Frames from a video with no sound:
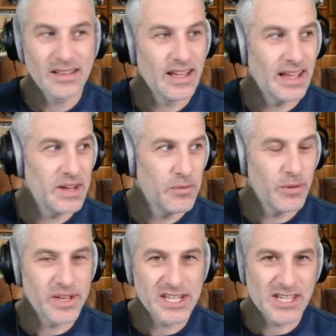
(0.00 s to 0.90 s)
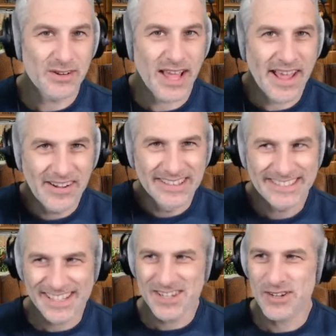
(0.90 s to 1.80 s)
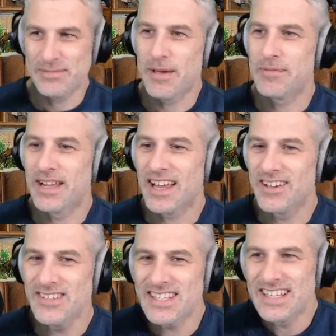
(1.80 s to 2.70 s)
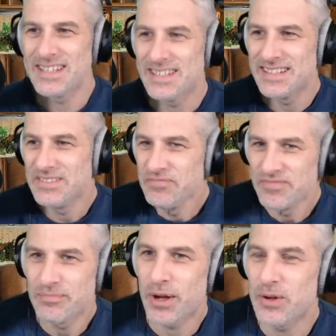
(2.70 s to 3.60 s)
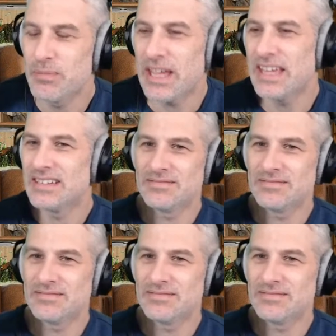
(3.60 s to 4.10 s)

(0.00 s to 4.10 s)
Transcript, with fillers: Hey, eh? what are we gonna do now? Can you dress me up in clothes? Poke me?